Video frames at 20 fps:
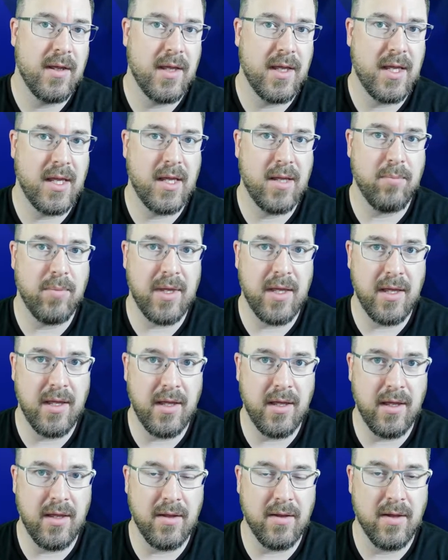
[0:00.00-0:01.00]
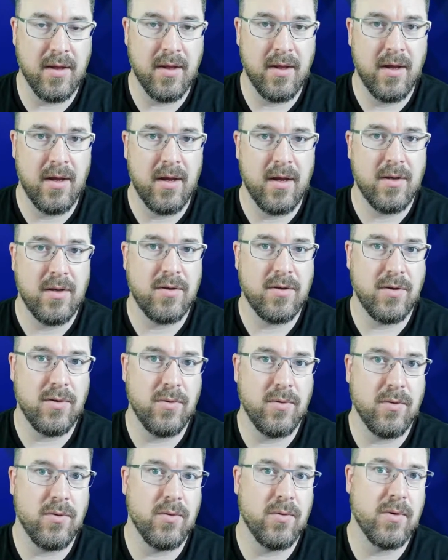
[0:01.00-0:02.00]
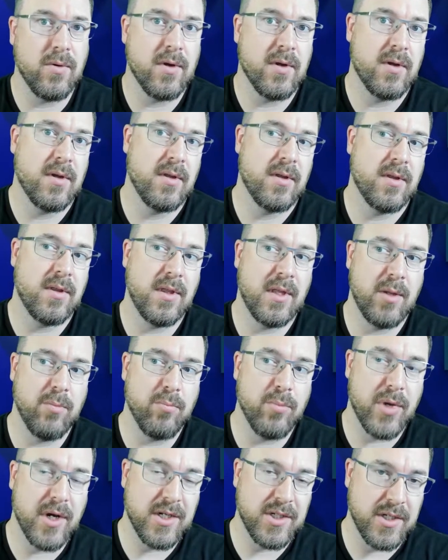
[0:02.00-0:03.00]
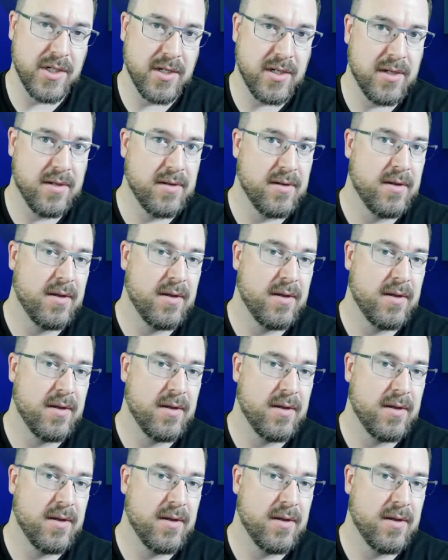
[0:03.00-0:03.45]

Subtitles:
EP to the budget.